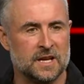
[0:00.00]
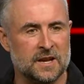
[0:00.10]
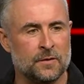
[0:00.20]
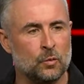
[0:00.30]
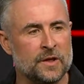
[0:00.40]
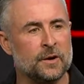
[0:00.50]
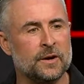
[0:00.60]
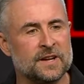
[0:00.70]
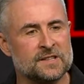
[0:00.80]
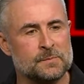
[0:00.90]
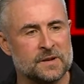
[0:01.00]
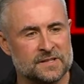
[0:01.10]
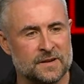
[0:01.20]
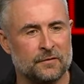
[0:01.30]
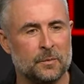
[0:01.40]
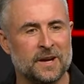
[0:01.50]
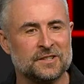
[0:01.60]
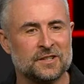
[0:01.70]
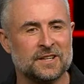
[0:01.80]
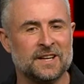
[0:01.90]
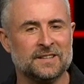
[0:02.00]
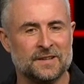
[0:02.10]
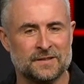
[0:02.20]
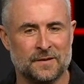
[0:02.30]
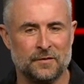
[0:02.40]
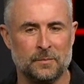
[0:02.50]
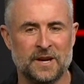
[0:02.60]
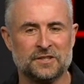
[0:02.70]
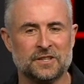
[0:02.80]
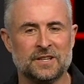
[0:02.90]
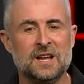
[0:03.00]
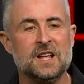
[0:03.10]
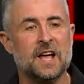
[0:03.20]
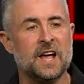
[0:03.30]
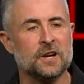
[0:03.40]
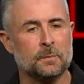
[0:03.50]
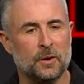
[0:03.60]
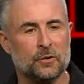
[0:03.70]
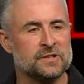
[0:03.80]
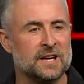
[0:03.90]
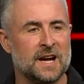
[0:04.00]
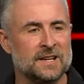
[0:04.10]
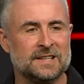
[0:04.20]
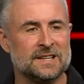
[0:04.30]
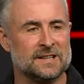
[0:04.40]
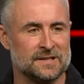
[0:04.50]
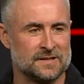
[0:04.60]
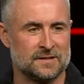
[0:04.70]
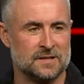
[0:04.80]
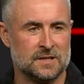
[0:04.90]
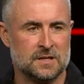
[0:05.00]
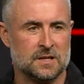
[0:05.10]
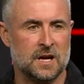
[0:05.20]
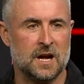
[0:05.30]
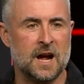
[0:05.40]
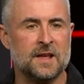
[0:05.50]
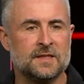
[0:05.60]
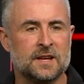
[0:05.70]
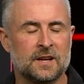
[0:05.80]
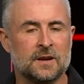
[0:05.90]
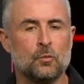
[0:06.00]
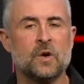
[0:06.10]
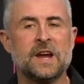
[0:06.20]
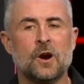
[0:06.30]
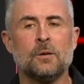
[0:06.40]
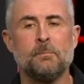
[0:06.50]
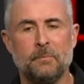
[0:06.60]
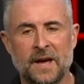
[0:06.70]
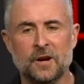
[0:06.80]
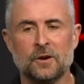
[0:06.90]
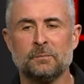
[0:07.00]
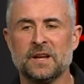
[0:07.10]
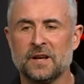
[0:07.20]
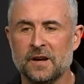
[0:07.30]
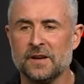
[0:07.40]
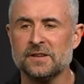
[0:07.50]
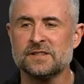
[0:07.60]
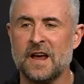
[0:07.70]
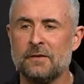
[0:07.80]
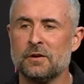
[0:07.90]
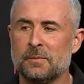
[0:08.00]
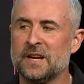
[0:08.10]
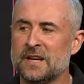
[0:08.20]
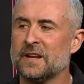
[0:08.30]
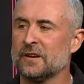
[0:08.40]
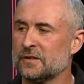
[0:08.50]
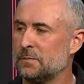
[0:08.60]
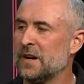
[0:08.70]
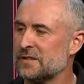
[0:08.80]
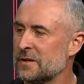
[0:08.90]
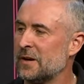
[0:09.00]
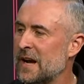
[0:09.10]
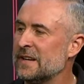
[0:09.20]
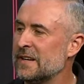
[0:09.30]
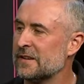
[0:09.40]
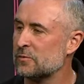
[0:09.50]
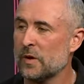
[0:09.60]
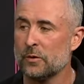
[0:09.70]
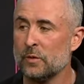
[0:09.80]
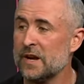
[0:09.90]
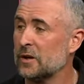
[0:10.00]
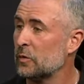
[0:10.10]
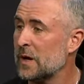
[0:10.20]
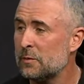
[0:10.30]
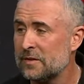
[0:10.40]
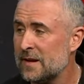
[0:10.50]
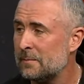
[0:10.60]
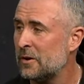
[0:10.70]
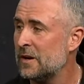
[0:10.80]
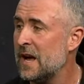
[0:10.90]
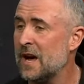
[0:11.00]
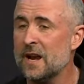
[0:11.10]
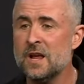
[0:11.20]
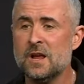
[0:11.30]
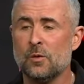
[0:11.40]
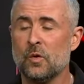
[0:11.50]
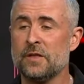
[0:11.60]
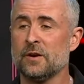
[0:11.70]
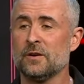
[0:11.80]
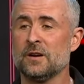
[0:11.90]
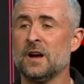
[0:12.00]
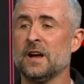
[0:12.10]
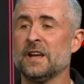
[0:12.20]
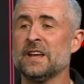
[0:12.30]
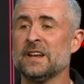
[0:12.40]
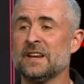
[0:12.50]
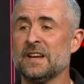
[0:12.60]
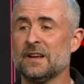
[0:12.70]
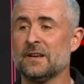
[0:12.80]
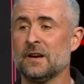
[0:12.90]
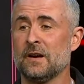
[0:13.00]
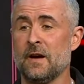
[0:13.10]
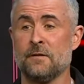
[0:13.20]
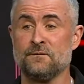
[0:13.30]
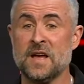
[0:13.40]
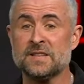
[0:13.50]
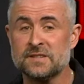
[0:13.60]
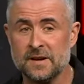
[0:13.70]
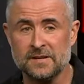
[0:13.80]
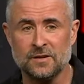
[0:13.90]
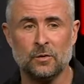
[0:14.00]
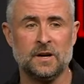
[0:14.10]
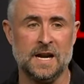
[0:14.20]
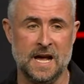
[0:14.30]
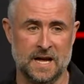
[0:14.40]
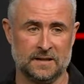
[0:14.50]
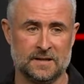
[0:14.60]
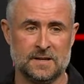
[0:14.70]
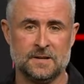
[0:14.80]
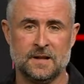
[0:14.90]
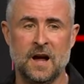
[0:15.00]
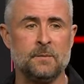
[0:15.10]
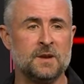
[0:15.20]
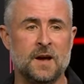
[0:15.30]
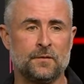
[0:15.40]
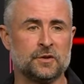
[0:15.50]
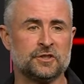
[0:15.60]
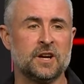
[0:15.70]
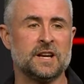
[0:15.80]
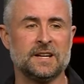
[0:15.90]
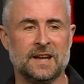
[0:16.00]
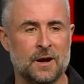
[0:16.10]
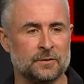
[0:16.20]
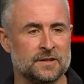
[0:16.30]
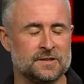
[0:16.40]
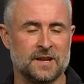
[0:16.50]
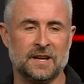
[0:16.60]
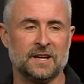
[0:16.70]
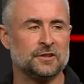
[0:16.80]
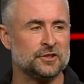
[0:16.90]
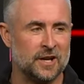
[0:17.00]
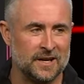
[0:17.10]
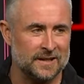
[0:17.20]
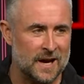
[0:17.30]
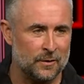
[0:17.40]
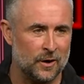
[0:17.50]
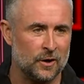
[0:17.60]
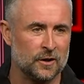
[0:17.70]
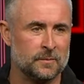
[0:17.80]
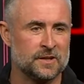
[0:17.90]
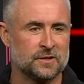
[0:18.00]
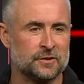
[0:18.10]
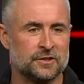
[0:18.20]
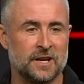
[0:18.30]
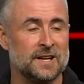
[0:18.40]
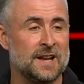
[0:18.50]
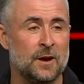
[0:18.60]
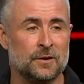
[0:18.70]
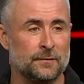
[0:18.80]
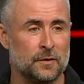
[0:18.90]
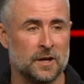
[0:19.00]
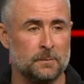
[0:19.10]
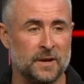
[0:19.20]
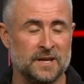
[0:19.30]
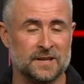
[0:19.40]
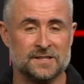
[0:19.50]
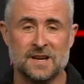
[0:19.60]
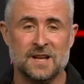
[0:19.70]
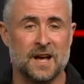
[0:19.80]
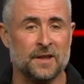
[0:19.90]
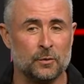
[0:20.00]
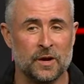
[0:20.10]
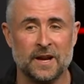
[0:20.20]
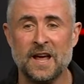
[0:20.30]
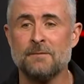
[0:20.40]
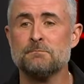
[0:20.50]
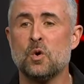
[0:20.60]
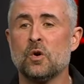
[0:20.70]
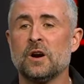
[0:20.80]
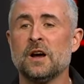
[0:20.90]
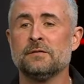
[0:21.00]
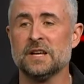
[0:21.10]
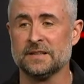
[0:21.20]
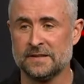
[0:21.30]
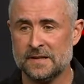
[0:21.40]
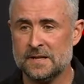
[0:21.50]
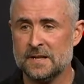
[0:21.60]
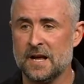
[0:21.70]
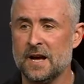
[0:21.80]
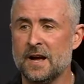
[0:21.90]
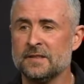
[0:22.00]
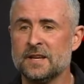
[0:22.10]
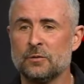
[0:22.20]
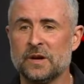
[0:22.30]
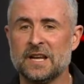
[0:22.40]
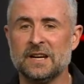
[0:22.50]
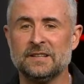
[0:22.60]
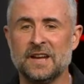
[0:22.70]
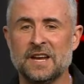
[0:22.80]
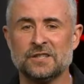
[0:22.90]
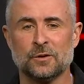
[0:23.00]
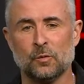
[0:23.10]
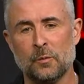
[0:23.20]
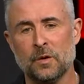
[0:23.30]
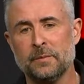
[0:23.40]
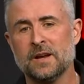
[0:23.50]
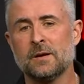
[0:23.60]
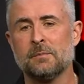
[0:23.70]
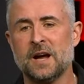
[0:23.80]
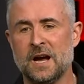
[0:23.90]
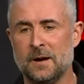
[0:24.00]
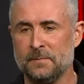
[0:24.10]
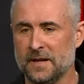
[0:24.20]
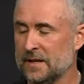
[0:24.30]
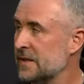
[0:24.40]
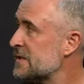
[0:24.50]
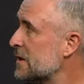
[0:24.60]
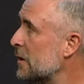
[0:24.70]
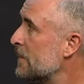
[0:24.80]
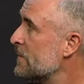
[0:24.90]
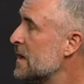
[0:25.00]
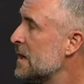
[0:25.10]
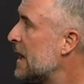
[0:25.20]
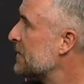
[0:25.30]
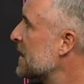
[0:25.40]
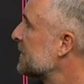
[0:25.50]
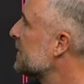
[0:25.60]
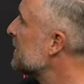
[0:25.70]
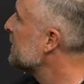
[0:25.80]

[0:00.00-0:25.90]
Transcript: even when there is misinformation and disinformation and opposing ideas. Uh, I think we are better because everybody can express their ideas, whether we agree with them or not, whether uh, it uh, offends us or not. I'm not for shutting down dissent and shutting down arguments or shutting down differing opinions. I think we ought to have more of it. Uh, I think we get in danger when we become myopic. And so I think to,